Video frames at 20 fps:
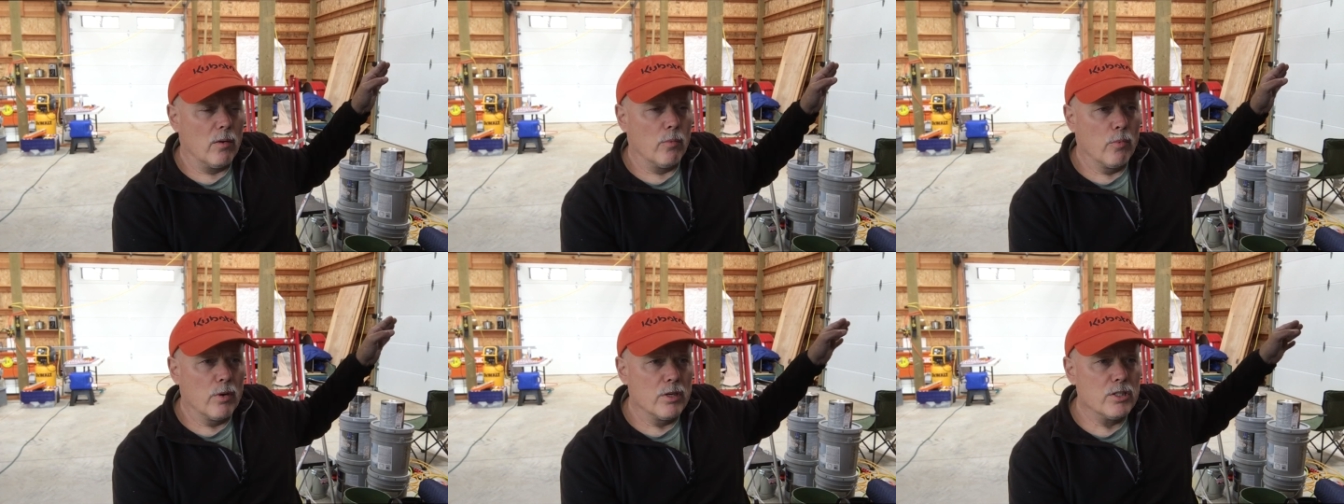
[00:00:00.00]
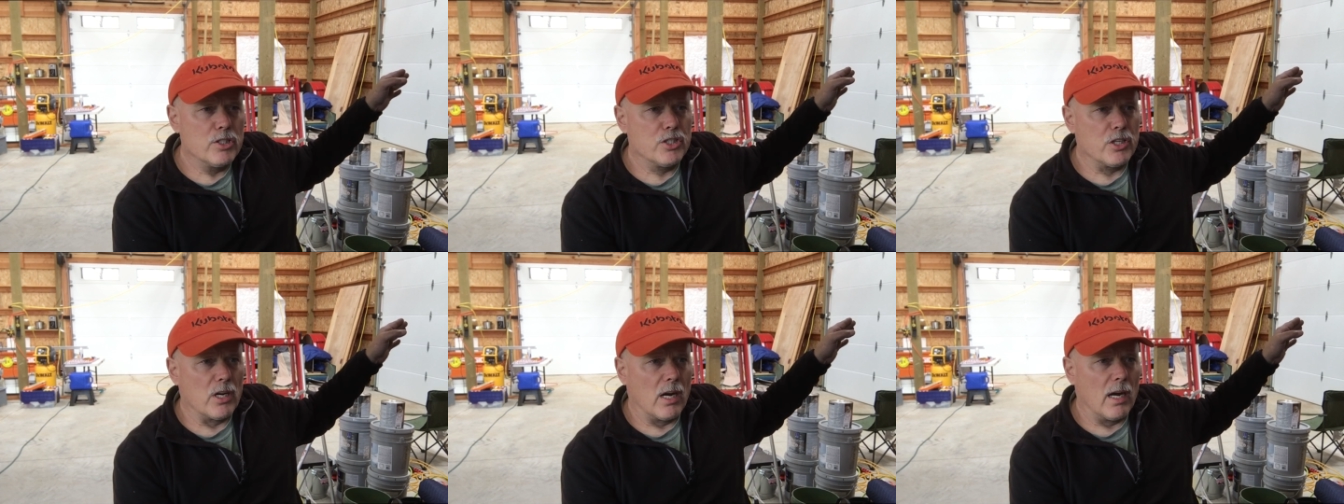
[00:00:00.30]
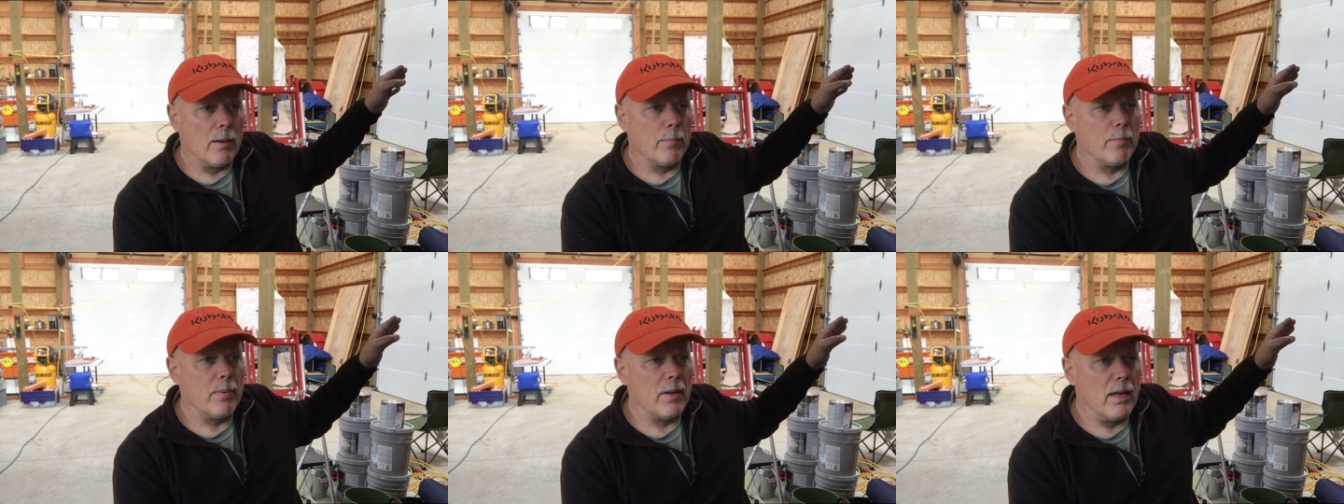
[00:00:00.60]
wood
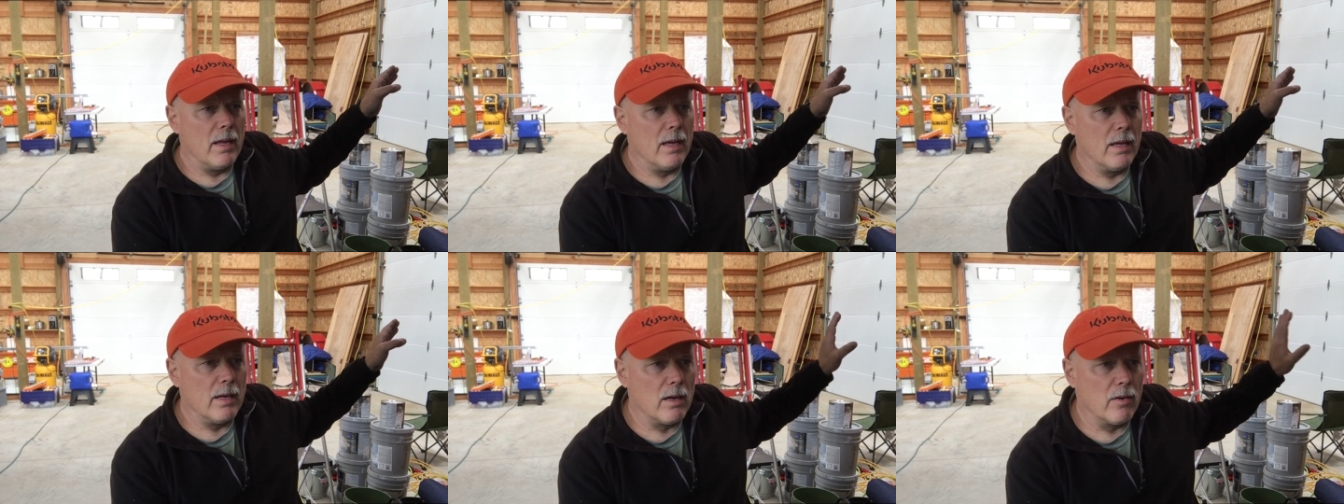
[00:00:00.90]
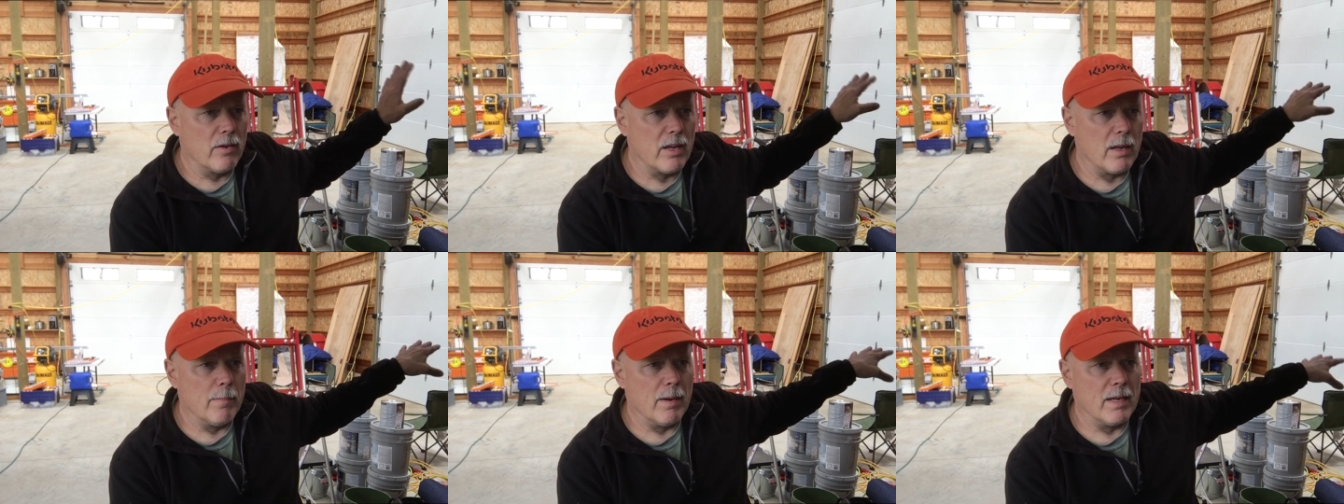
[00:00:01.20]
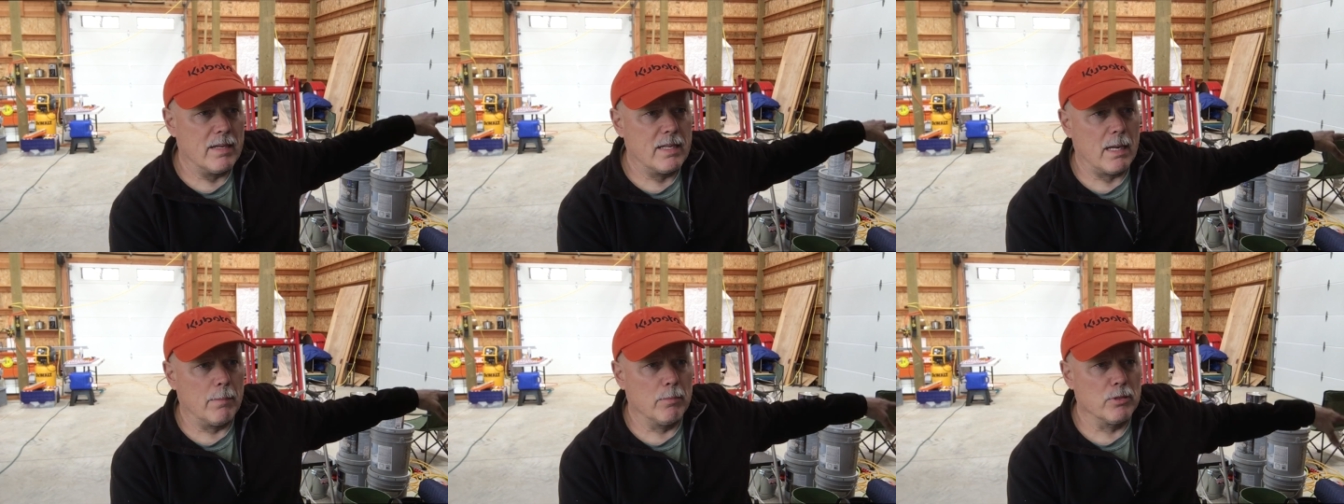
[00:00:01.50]
shop and I'll get my
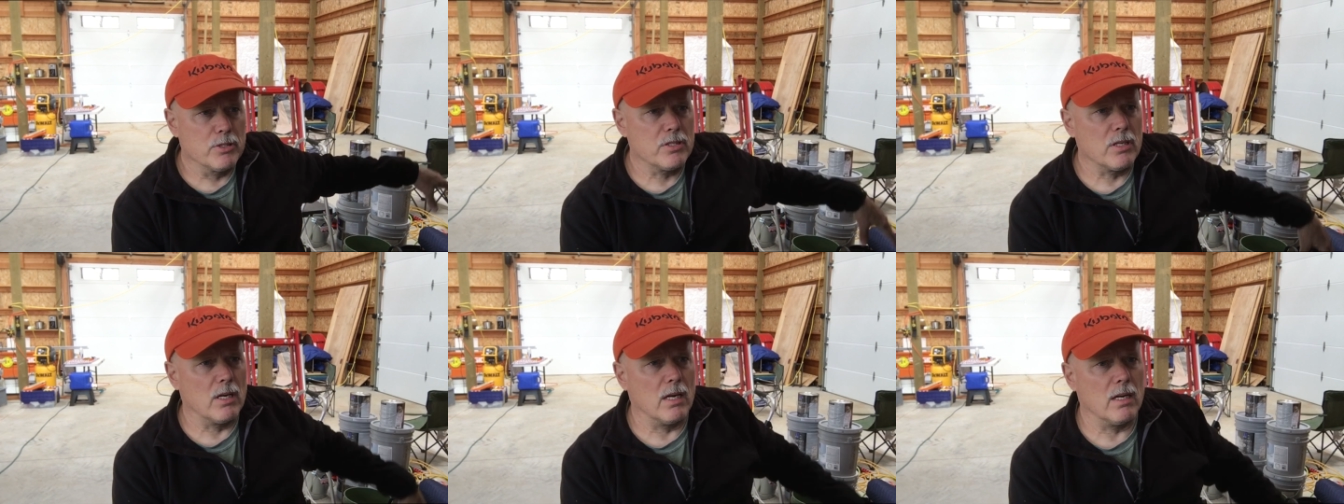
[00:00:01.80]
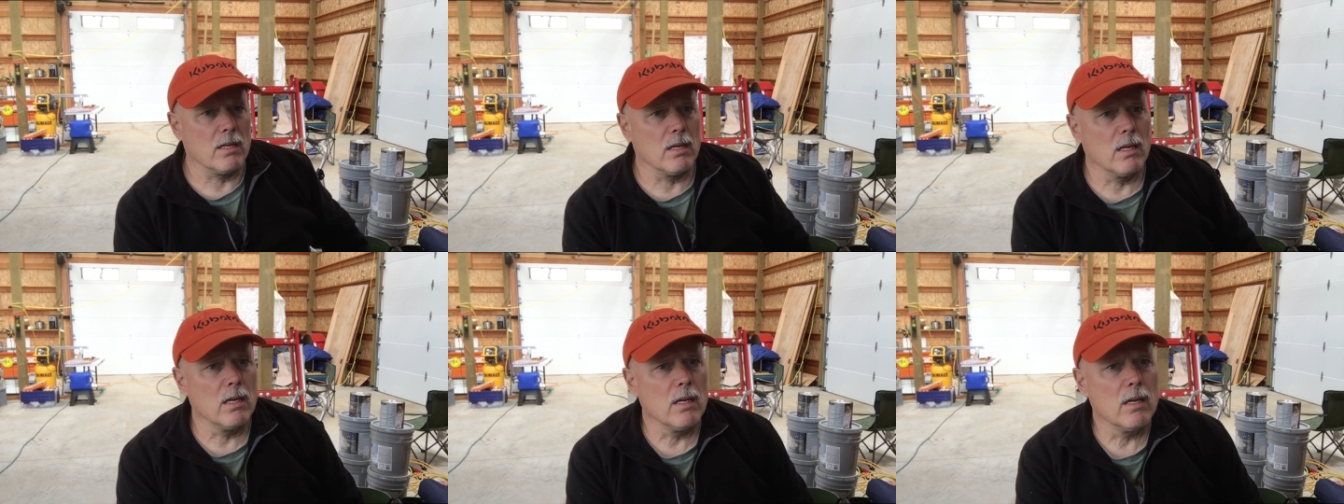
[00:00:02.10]
table saw